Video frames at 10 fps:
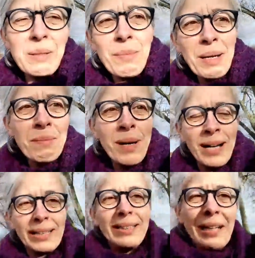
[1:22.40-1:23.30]
in my
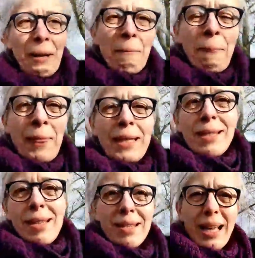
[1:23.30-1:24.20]
mind
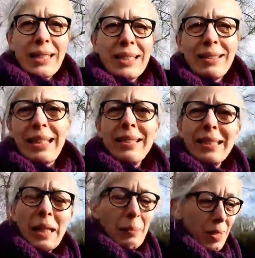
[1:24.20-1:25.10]
start
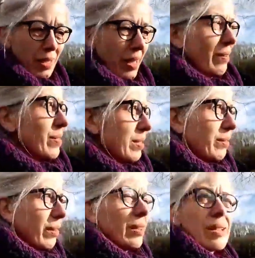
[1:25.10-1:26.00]
creating themselves, you
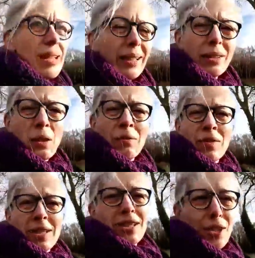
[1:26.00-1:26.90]
know. It's like a
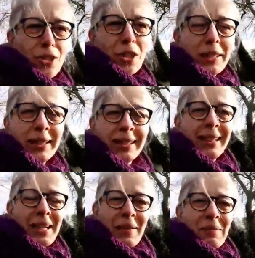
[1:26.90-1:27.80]
conversation,
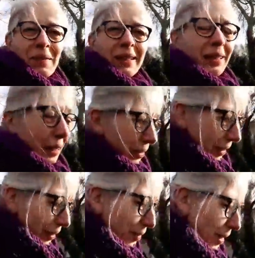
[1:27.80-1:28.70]
you
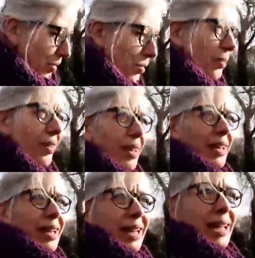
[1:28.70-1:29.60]
know,
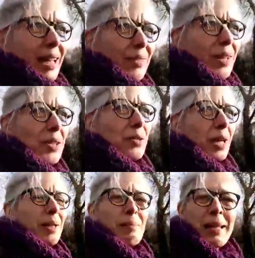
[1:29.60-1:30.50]
when you
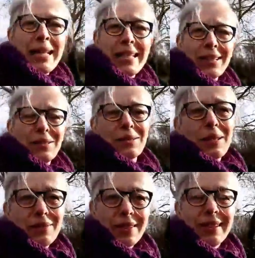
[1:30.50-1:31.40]
are planning to
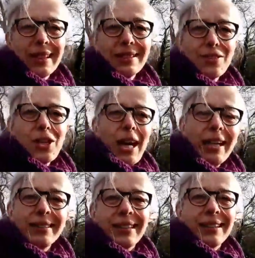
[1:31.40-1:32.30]
have a little
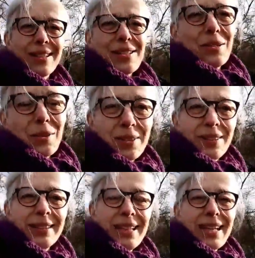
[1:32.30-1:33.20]
chat, and then
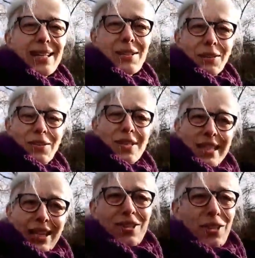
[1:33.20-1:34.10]
certain
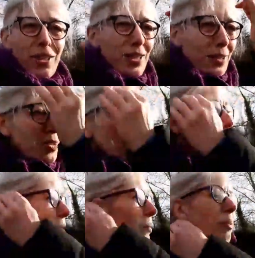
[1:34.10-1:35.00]
sections or
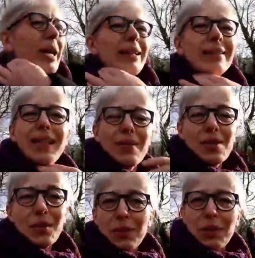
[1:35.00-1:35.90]
certain
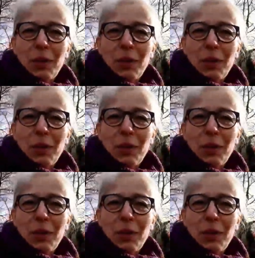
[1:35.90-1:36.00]
paragraphs of